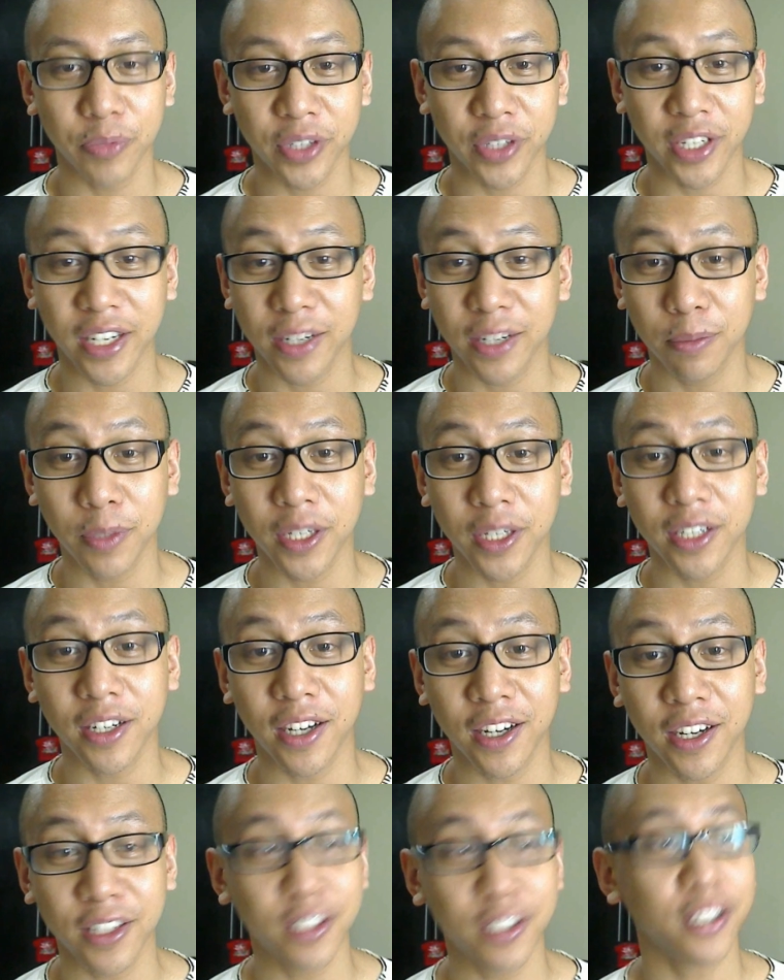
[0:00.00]
It had been
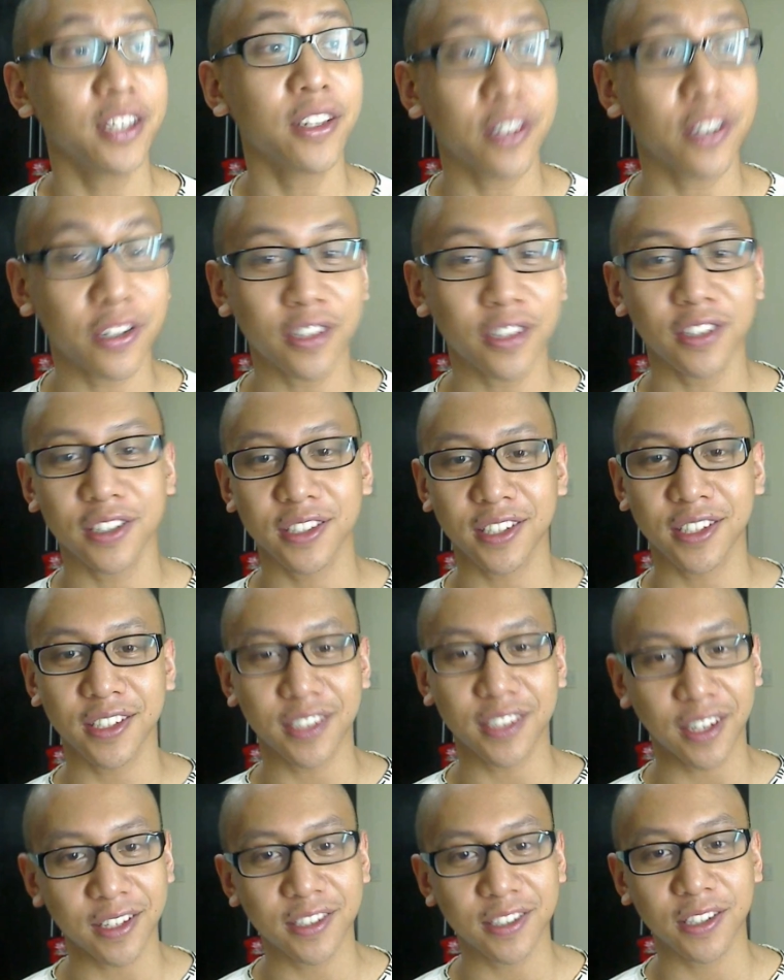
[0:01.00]
a year
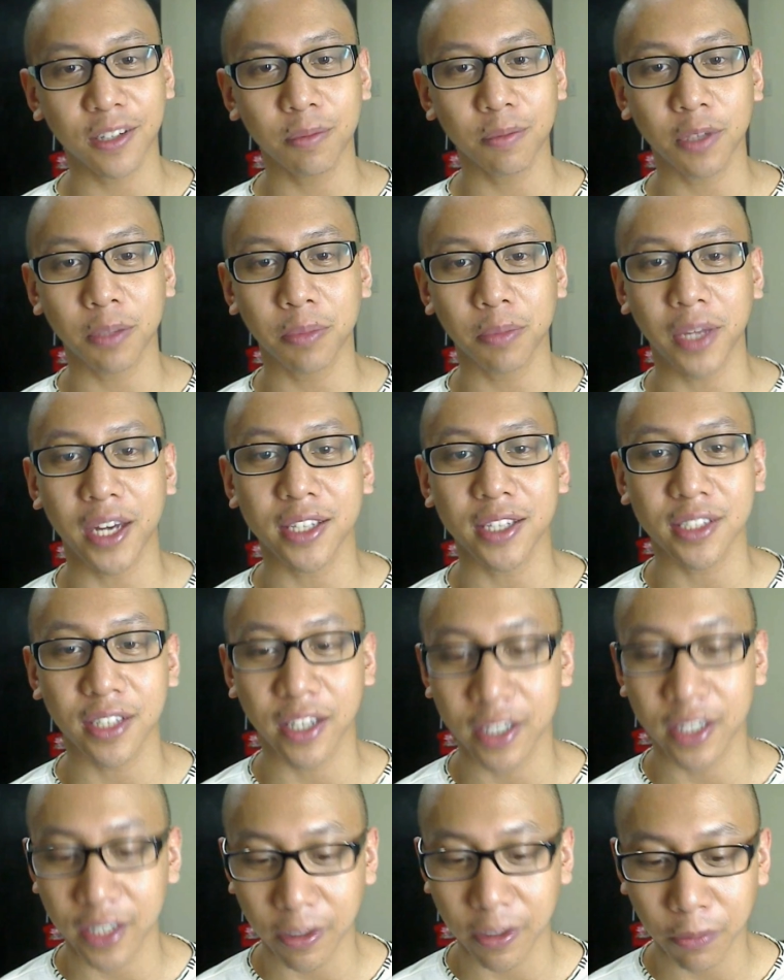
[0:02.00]
since I'd seen them last,
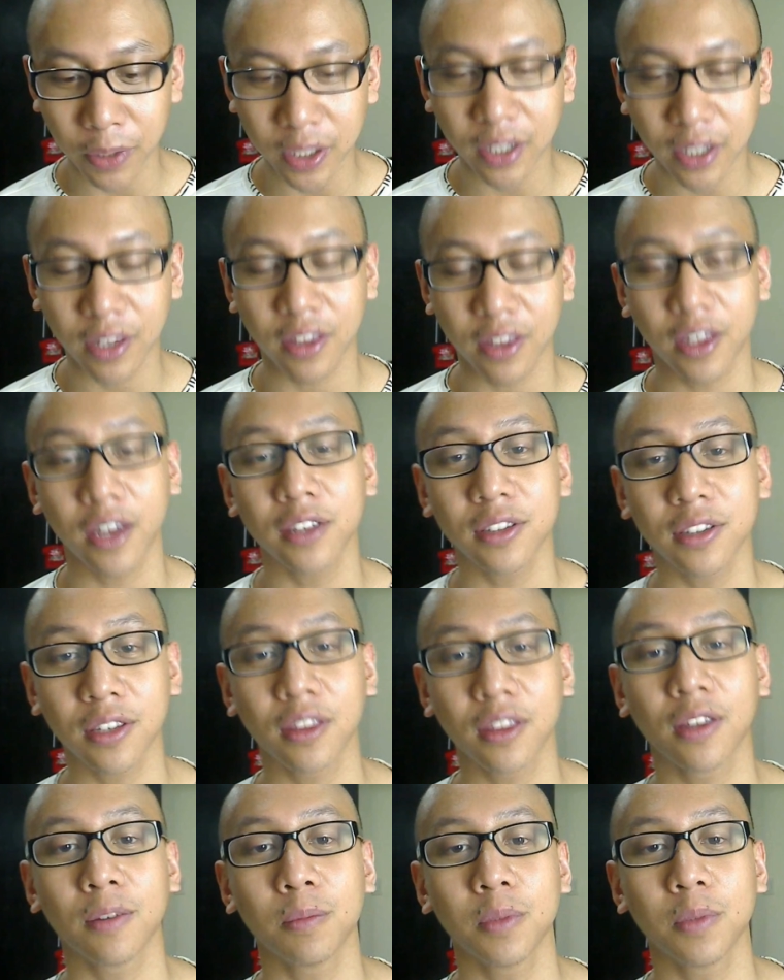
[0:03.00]
and I really
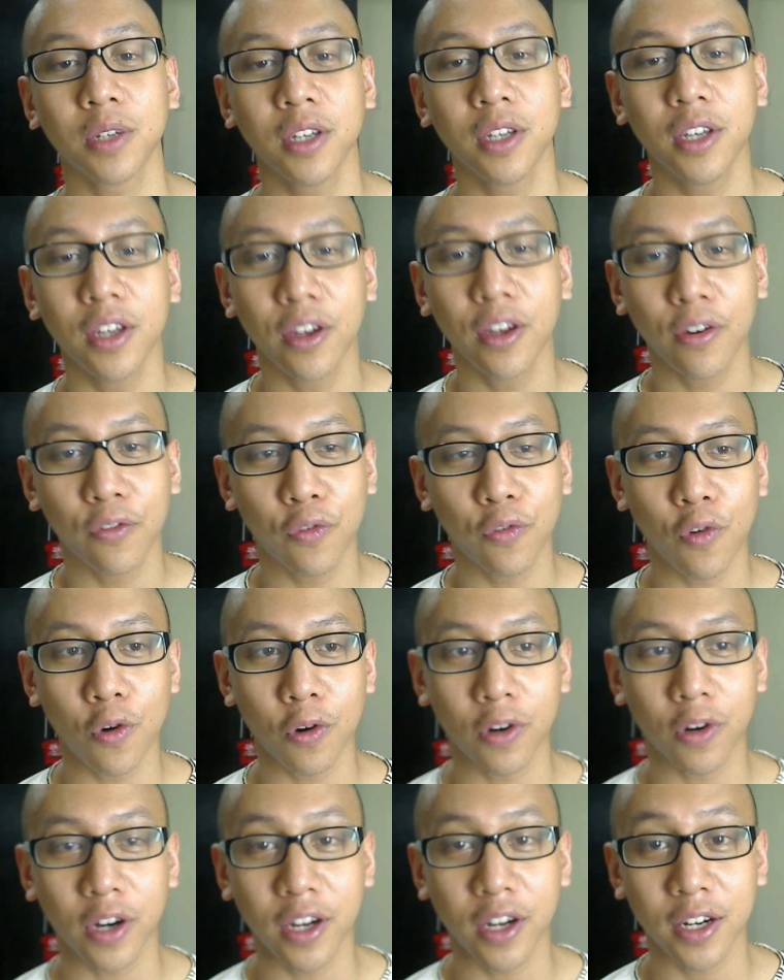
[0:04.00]
thanked them
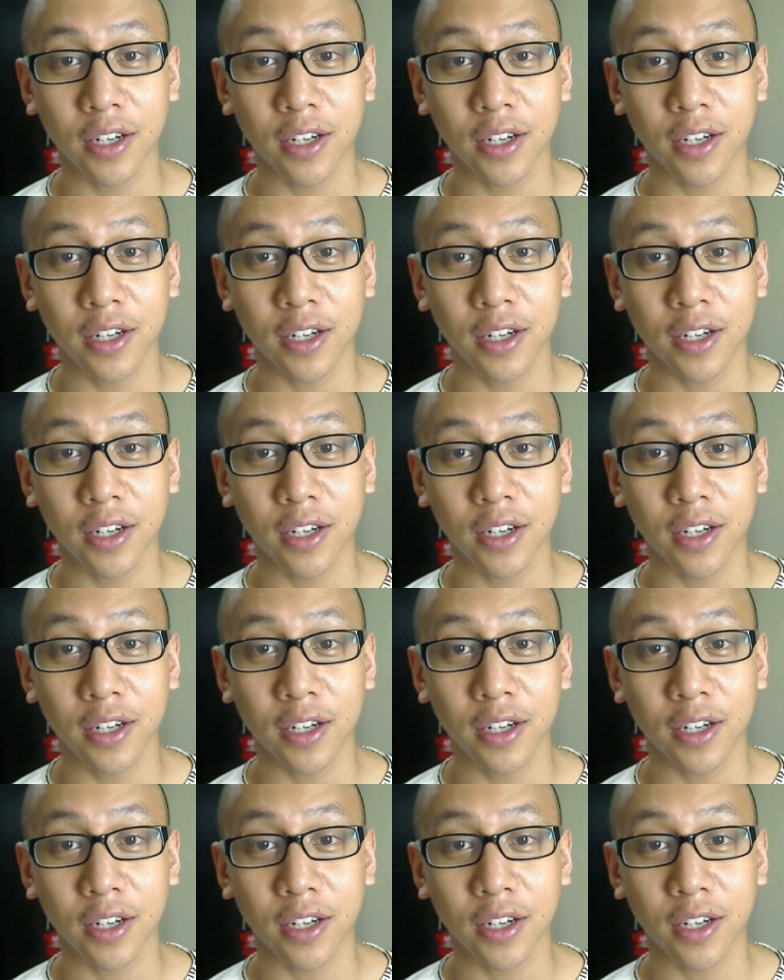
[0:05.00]
for